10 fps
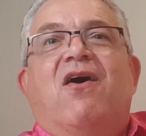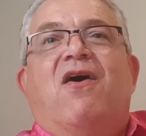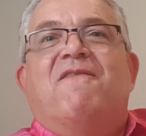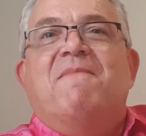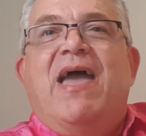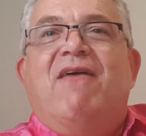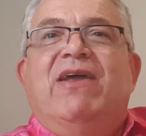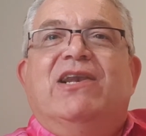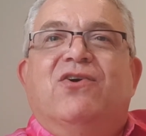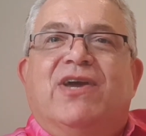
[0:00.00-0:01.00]
of
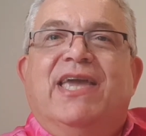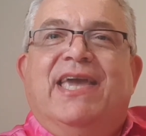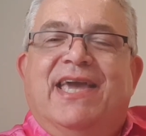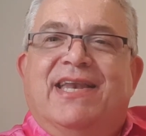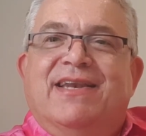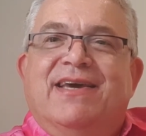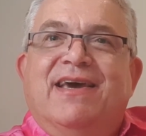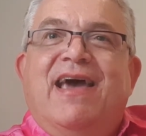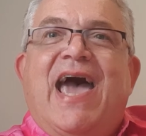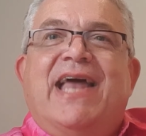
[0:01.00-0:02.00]
Mary looking in
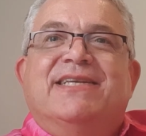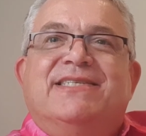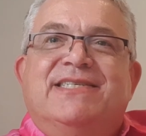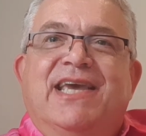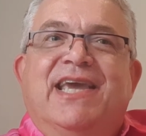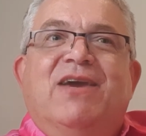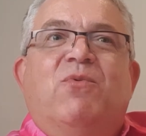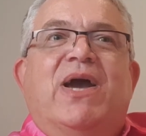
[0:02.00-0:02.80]
and seeing